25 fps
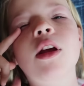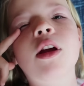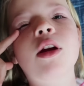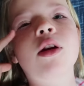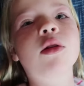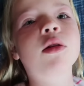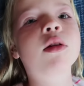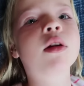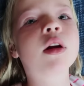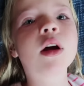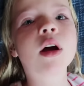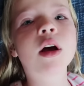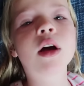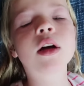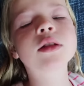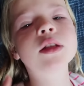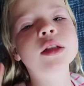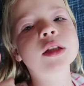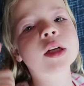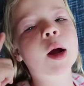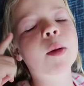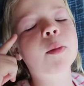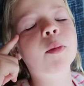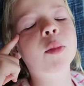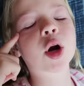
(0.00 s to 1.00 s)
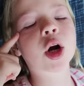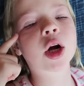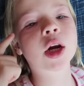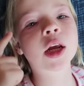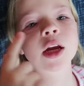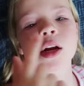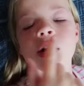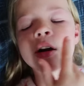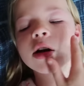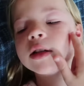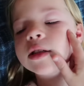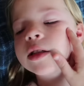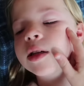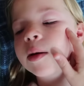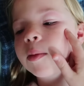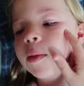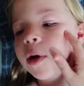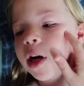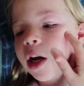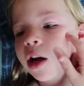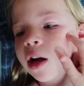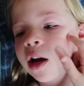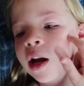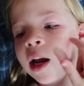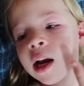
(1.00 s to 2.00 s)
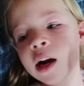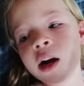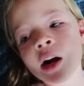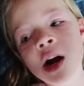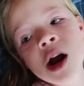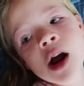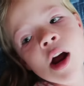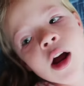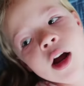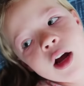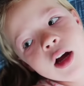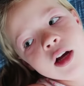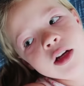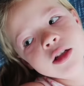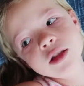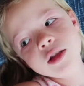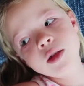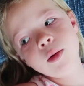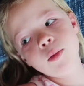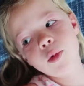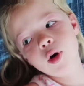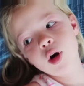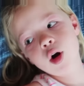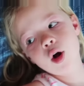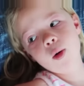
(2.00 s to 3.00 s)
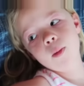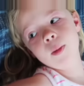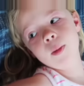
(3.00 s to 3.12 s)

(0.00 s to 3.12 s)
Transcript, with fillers: here, a sunburn here, a sunburn here, a sunburn